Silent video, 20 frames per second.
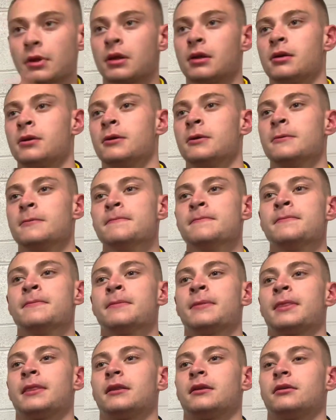Riley, so we're
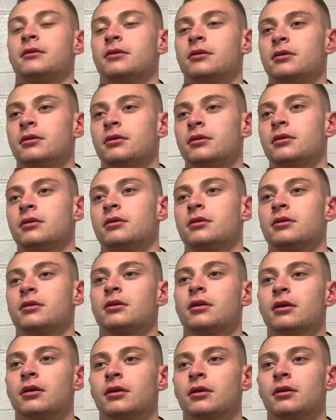down to 14.
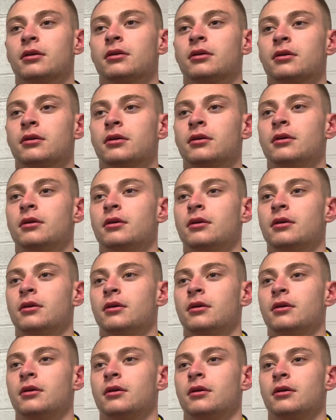Yeah. What sort of impact did that
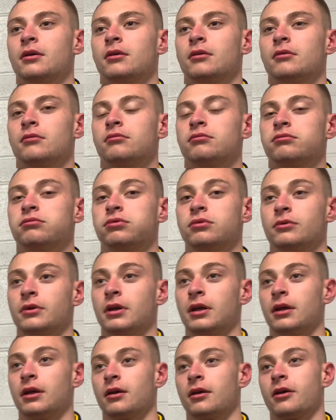have on you as a
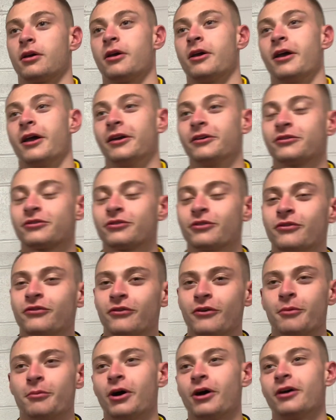prop forward? It's tough
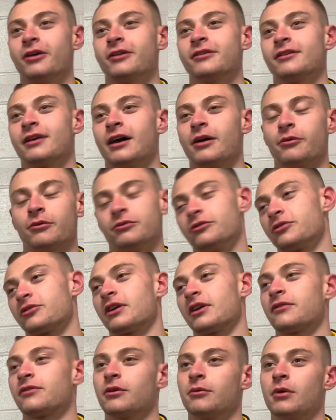for boys, like, just
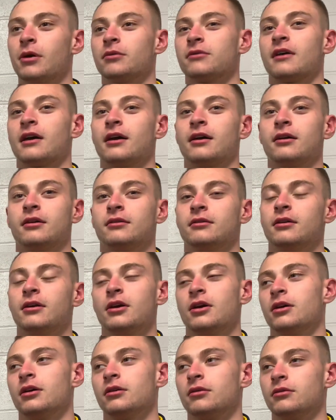have to rotate, and
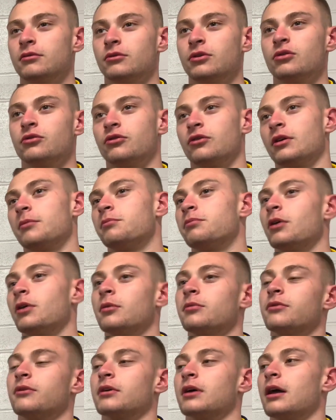usually
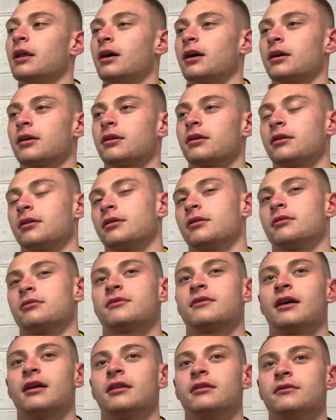props will get like
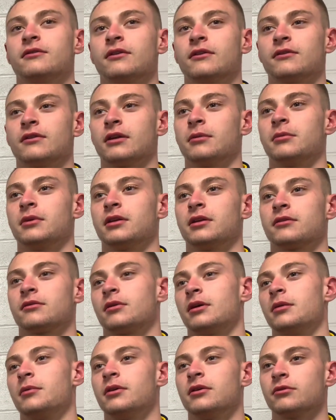10, 15 minutes,
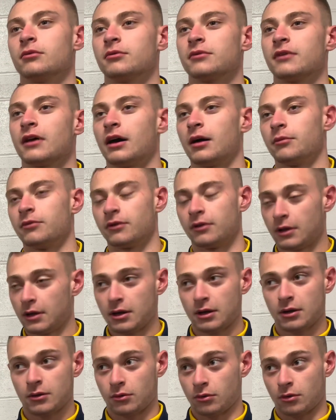20 minutes sometimes.
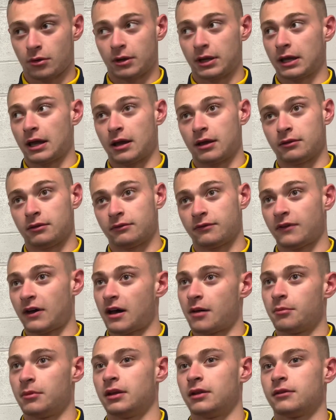We're only getting
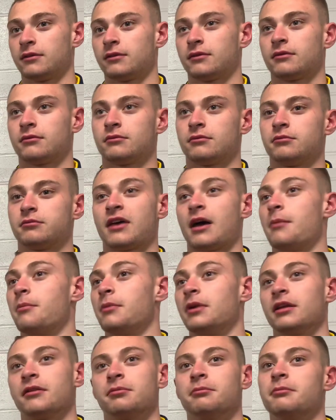5 minutes, 10
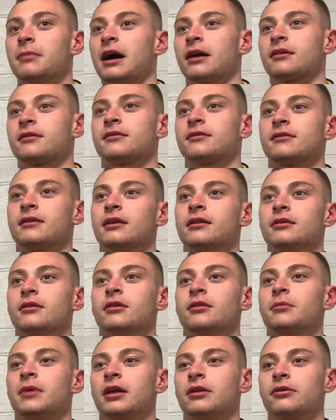minutes max in
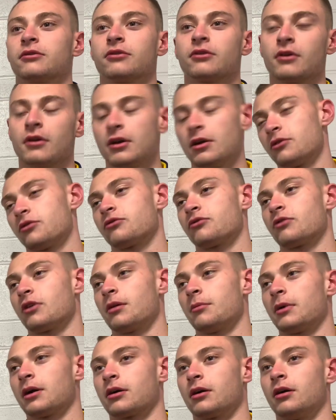on bench, straight
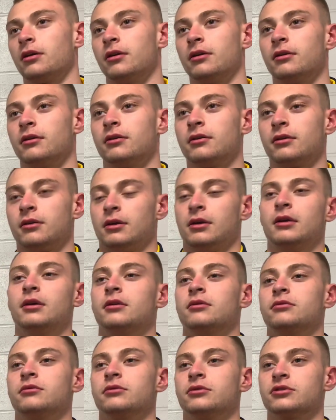back on, and
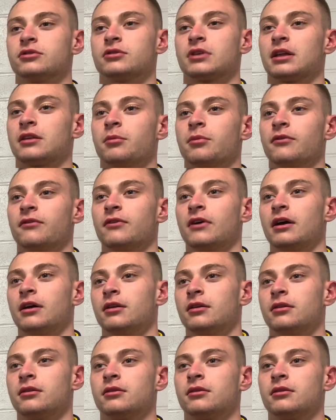we just had to prevail.